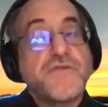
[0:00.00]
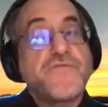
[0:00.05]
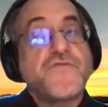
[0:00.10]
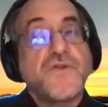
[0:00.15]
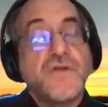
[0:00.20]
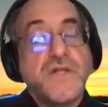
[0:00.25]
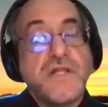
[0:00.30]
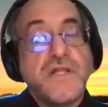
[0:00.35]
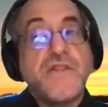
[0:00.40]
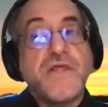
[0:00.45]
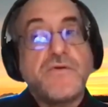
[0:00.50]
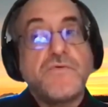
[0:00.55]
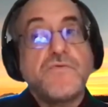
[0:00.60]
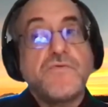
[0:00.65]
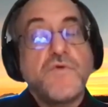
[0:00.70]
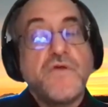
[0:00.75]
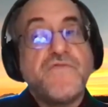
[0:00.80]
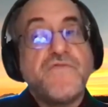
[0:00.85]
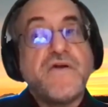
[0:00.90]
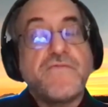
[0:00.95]
differently
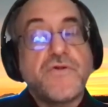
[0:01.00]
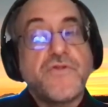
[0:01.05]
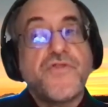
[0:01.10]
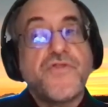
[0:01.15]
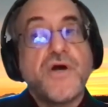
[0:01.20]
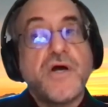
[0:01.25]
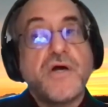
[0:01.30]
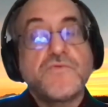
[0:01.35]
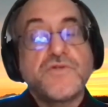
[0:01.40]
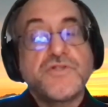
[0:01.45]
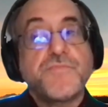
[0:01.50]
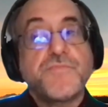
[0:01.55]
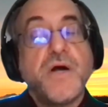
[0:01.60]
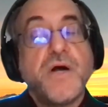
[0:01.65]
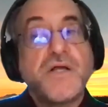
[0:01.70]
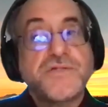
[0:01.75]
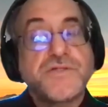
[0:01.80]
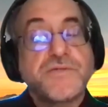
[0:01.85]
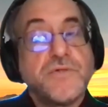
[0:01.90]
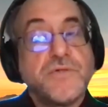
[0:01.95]
than we've ever thought was
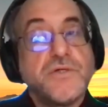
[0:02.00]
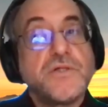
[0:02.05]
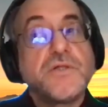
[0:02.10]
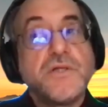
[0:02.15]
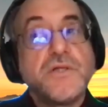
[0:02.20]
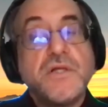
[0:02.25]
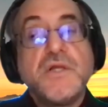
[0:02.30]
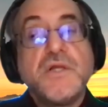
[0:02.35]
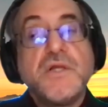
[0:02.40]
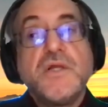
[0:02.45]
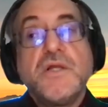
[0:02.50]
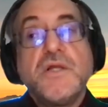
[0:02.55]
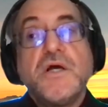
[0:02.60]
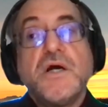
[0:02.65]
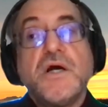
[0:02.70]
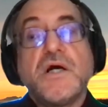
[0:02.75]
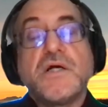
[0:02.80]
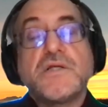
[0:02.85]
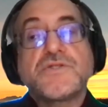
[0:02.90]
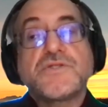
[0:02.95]
possible.
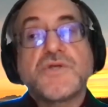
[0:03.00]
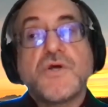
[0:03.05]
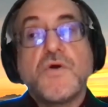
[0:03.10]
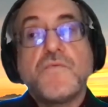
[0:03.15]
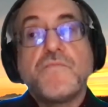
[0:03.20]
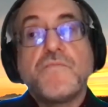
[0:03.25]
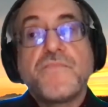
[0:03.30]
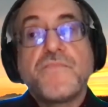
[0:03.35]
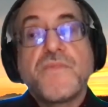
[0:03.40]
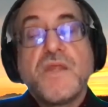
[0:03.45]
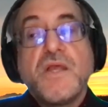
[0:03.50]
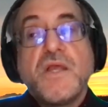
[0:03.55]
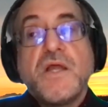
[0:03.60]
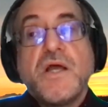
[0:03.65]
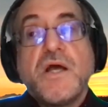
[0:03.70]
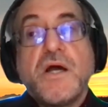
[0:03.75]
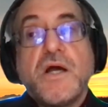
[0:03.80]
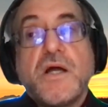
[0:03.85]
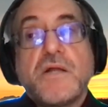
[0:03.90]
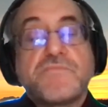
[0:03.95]
So
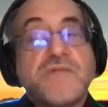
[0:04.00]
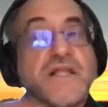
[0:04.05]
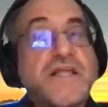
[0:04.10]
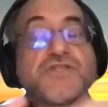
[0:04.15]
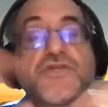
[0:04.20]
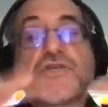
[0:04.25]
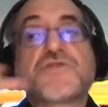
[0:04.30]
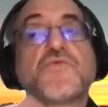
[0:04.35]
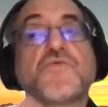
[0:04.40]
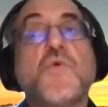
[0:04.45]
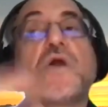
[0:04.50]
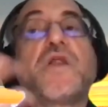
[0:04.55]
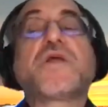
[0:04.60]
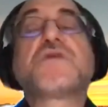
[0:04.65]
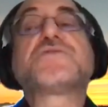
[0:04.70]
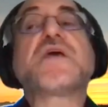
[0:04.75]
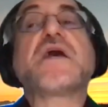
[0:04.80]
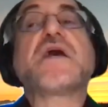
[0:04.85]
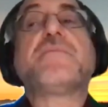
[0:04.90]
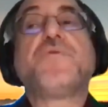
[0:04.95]
that's just one
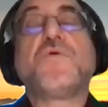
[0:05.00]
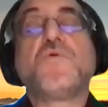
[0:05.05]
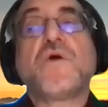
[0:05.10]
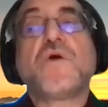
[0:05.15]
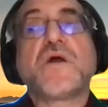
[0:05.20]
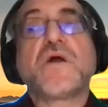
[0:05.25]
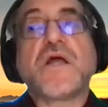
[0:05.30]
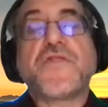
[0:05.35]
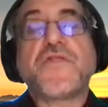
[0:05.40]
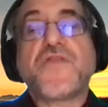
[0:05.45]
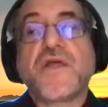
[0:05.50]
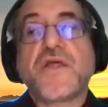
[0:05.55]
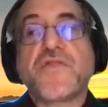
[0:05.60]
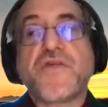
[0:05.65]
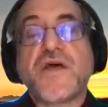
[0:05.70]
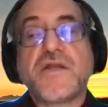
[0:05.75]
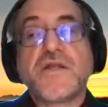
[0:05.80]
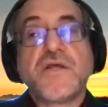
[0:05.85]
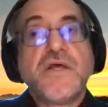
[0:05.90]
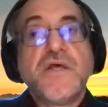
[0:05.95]
example where I
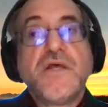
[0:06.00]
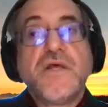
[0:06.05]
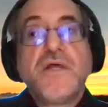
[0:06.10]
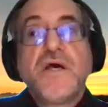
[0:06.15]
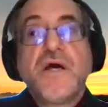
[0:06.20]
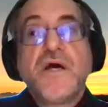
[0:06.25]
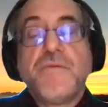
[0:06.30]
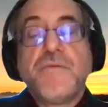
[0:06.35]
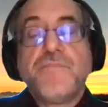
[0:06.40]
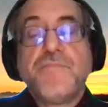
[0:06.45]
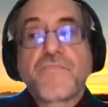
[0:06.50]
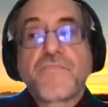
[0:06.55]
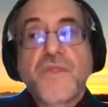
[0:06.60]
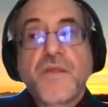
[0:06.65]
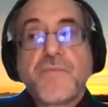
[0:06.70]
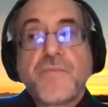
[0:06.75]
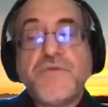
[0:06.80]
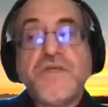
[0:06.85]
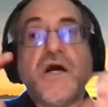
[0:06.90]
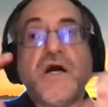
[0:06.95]
think that
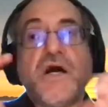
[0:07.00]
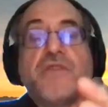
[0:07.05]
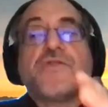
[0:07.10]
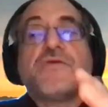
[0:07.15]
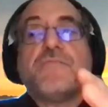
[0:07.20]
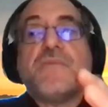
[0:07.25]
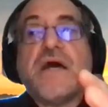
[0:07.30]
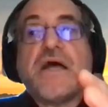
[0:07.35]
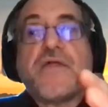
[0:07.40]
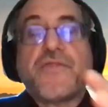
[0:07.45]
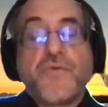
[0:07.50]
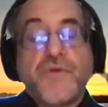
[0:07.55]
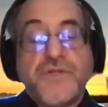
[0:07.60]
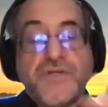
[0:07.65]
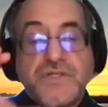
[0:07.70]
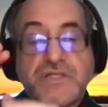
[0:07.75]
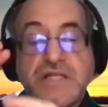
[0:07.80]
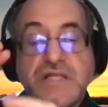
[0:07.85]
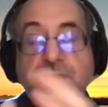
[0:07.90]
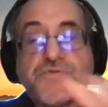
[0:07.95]
beyond the math,
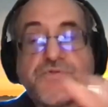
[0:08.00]
which is